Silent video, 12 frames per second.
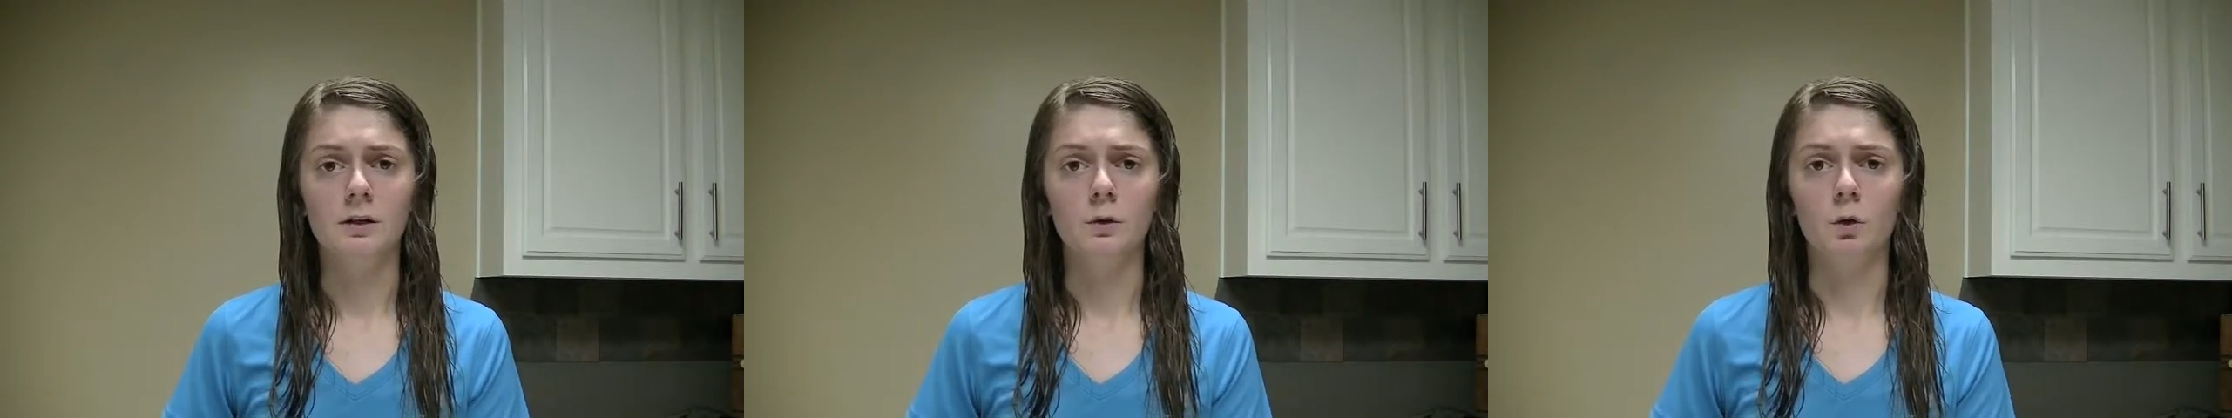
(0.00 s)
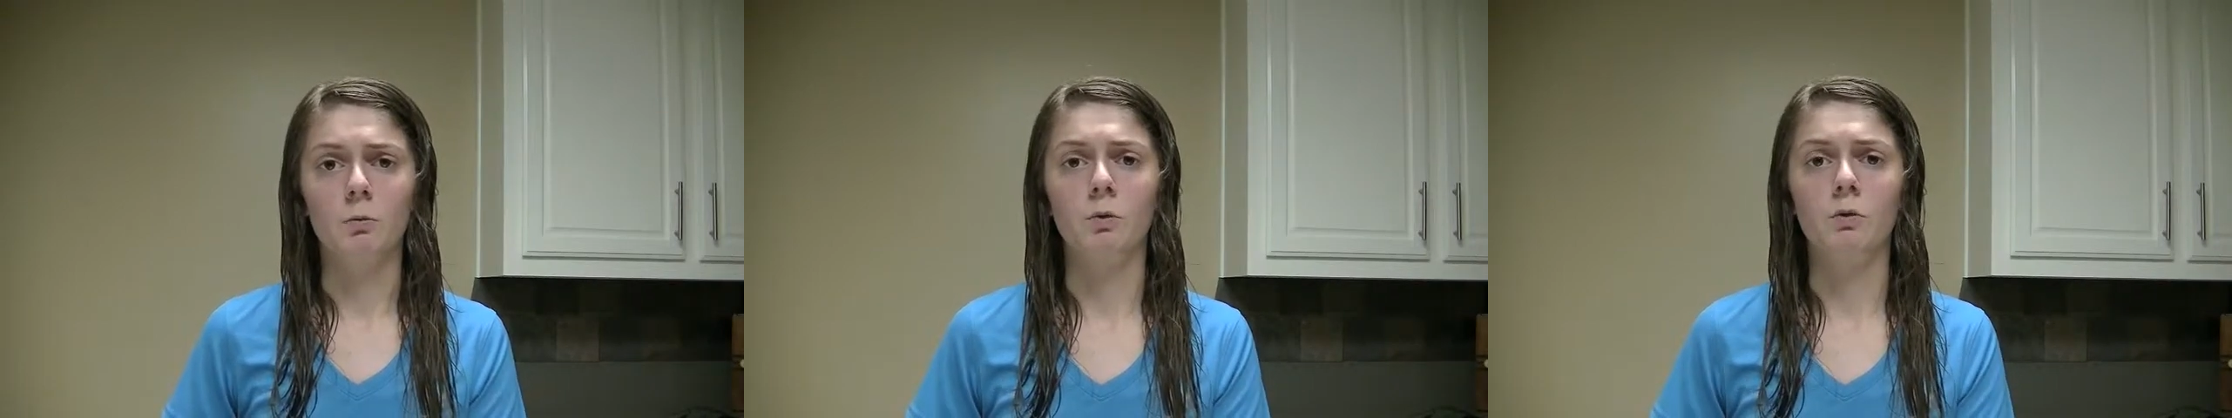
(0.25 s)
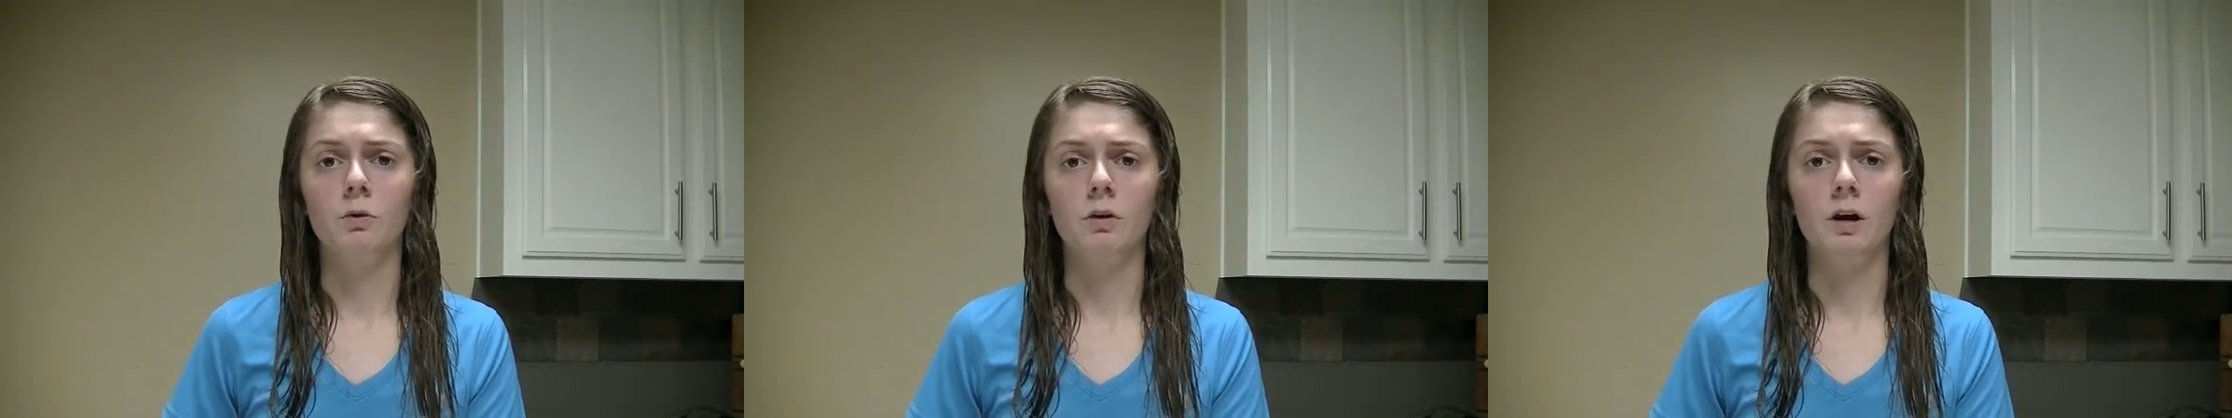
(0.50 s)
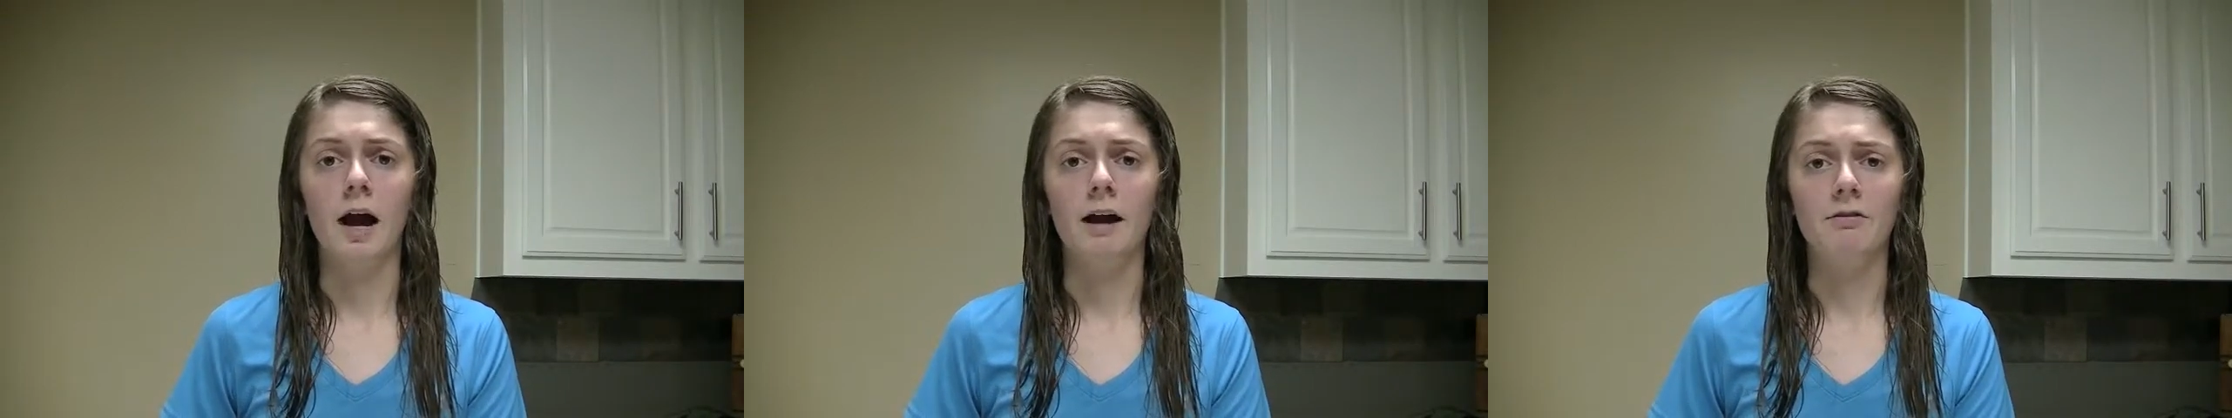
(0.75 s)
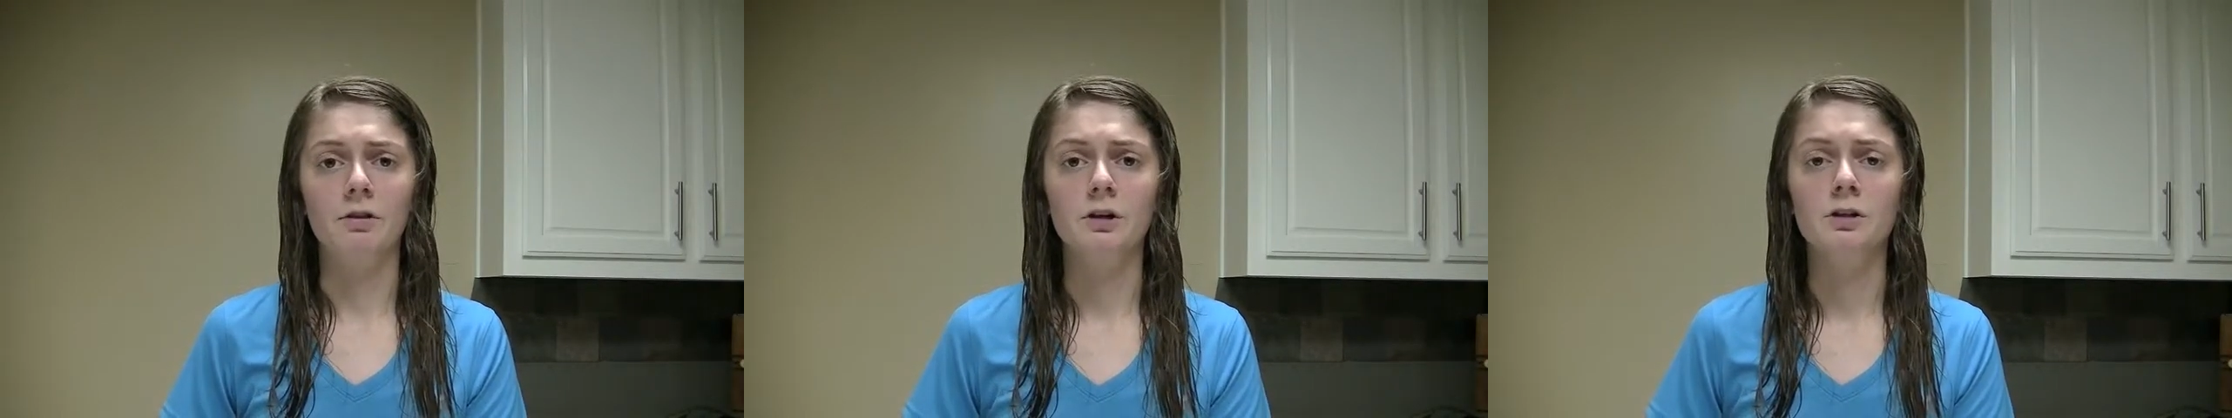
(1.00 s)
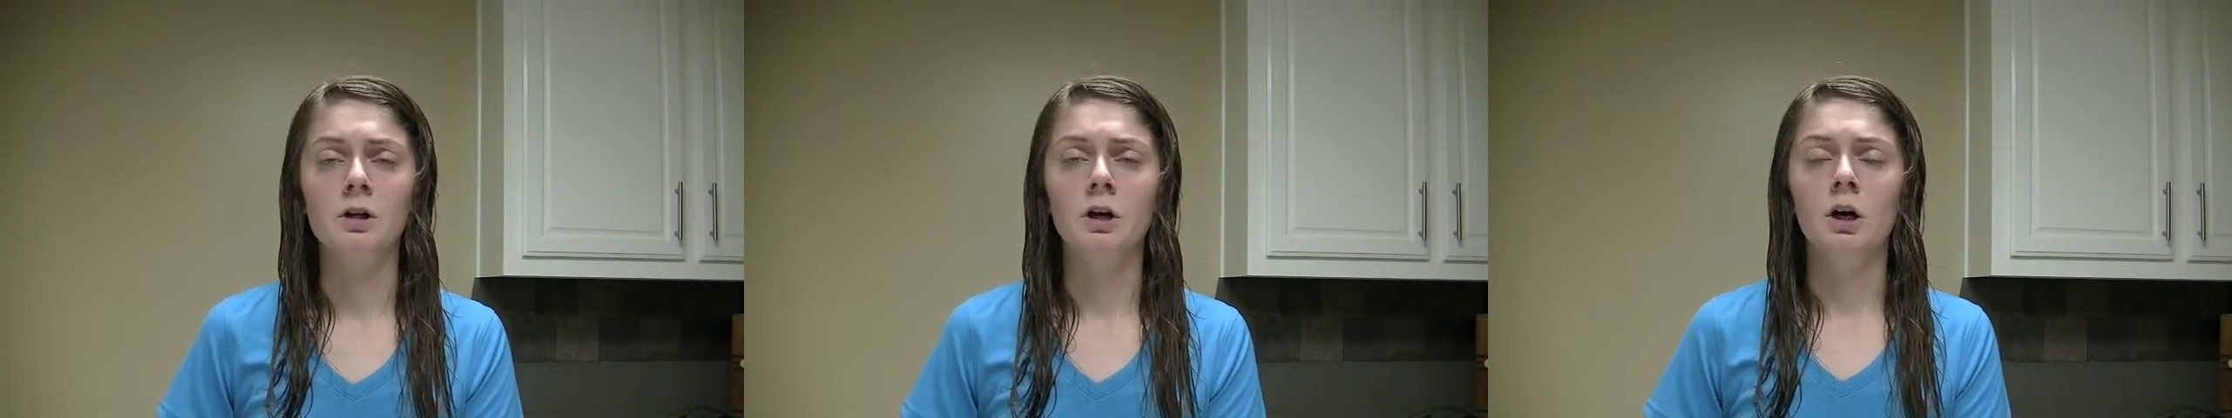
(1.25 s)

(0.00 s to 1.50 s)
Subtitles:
normal, or average,